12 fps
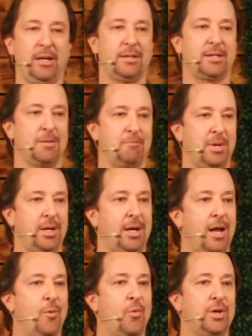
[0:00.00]
it to be
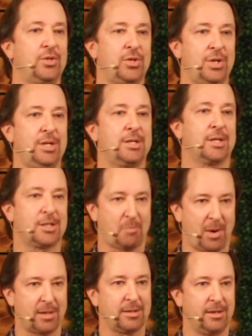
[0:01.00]
and what she's
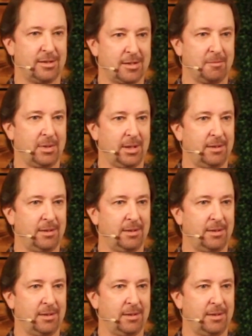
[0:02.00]
expecting it to be.